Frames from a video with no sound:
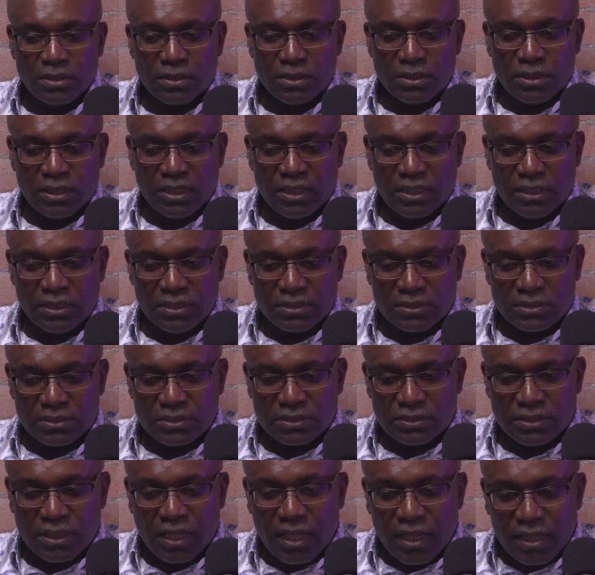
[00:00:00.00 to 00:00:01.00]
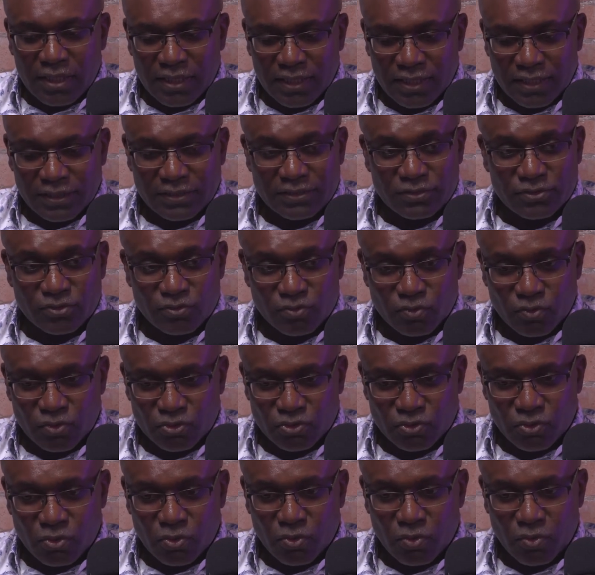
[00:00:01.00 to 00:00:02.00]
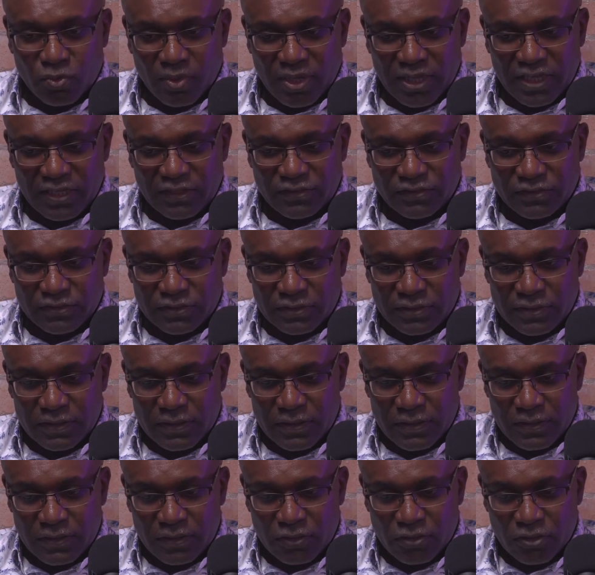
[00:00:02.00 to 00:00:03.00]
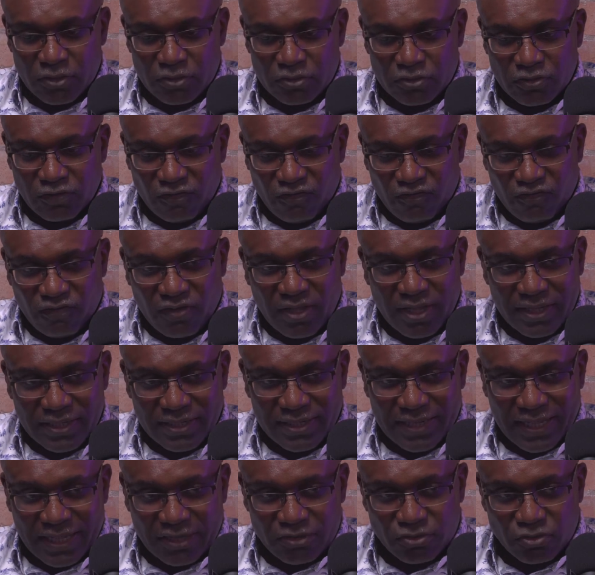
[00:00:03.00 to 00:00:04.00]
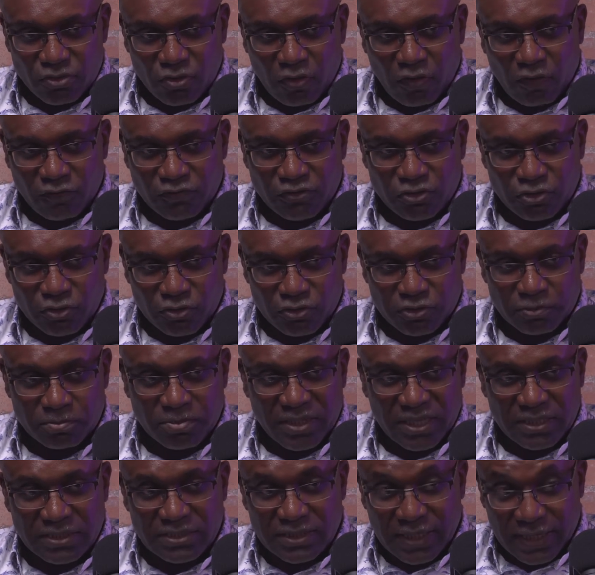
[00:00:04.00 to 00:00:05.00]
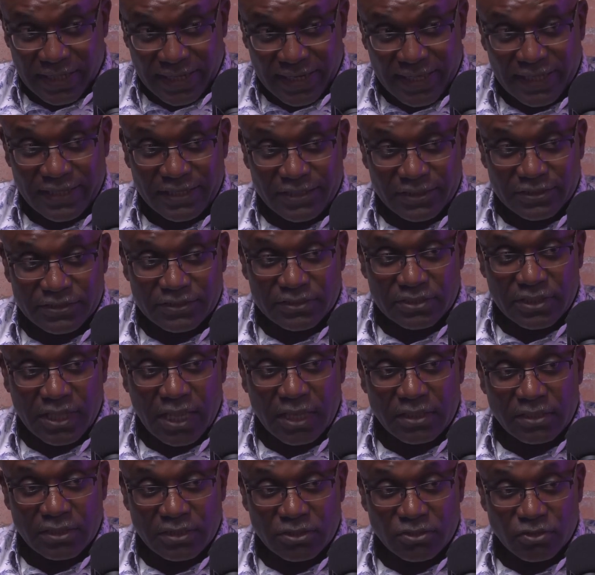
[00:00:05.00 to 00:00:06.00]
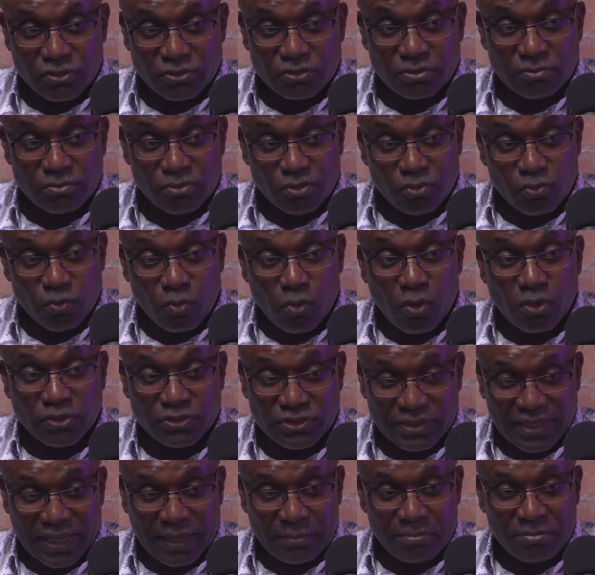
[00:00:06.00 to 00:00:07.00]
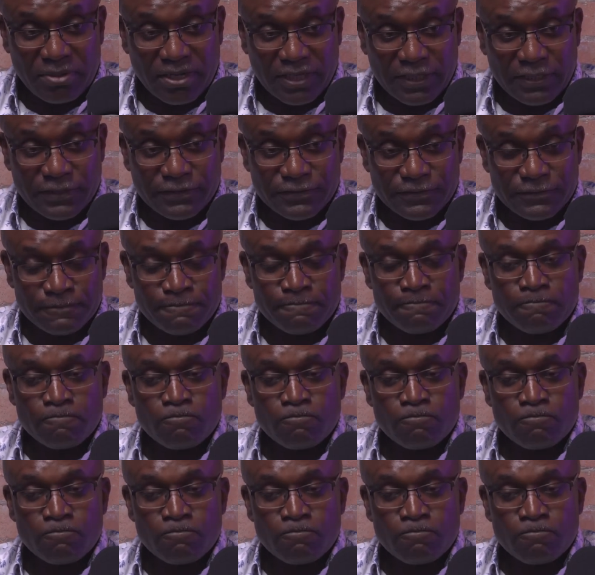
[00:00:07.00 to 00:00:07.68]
the target was always to find that offshore space, and Lagos under Dosunmu was that place.